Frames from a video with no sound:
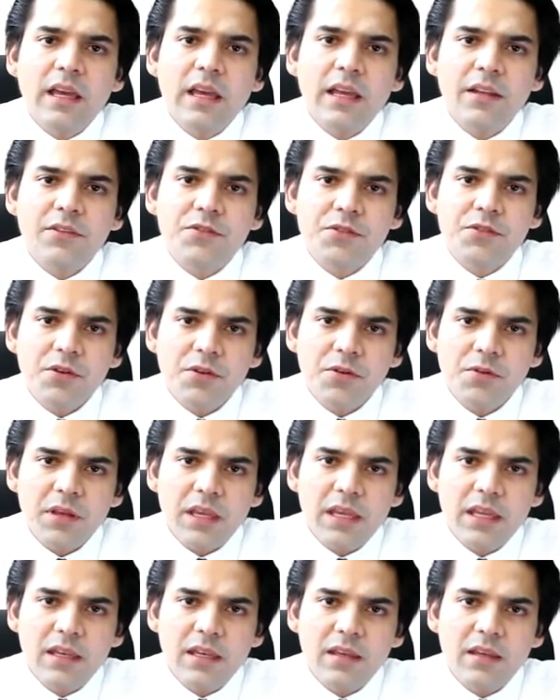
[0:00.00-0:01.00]
And
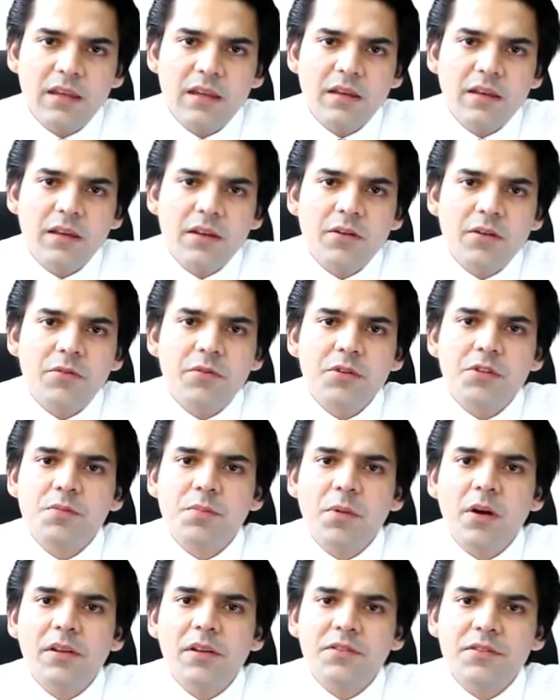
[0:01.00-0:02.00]
so in
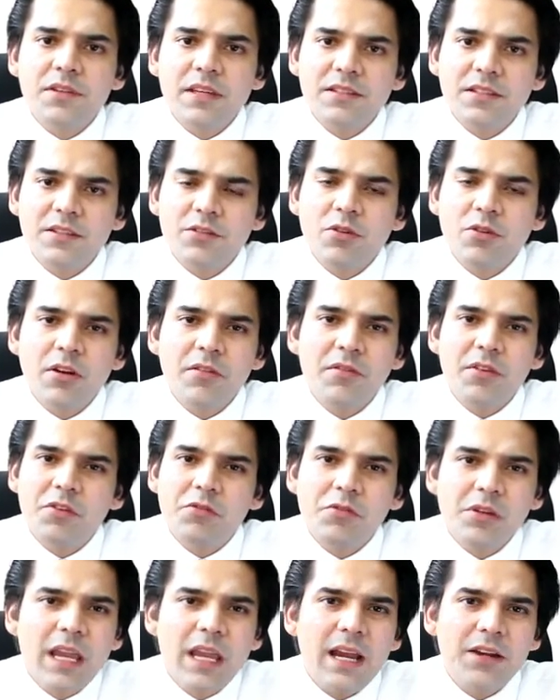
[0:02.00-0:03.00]
response, as a sort of a
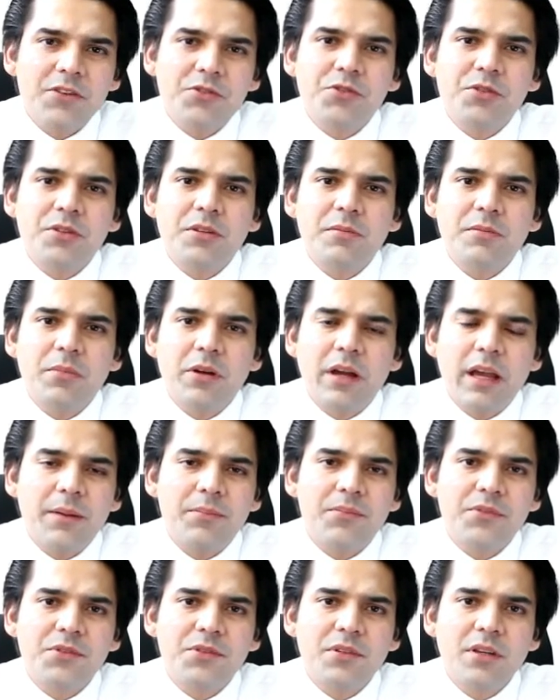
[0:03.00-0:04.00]
reaction
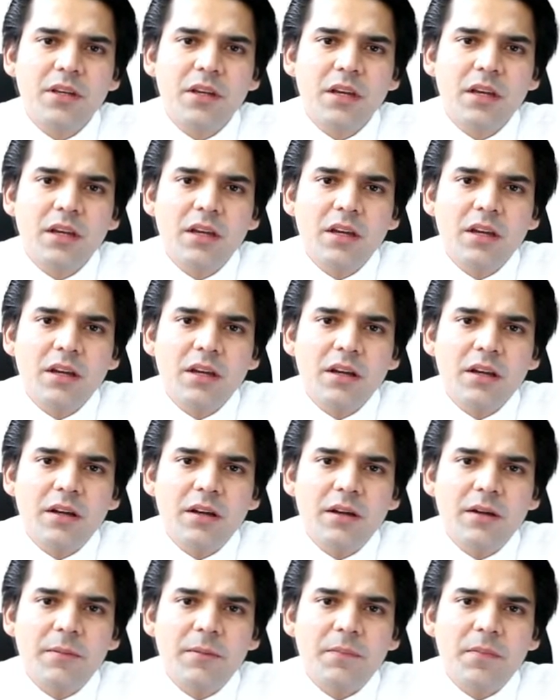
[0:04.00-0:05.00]
perhaps,
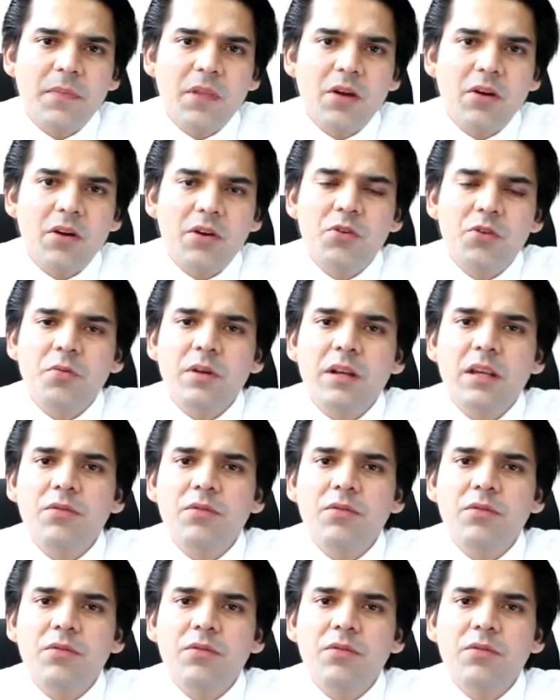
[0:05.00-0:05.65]
on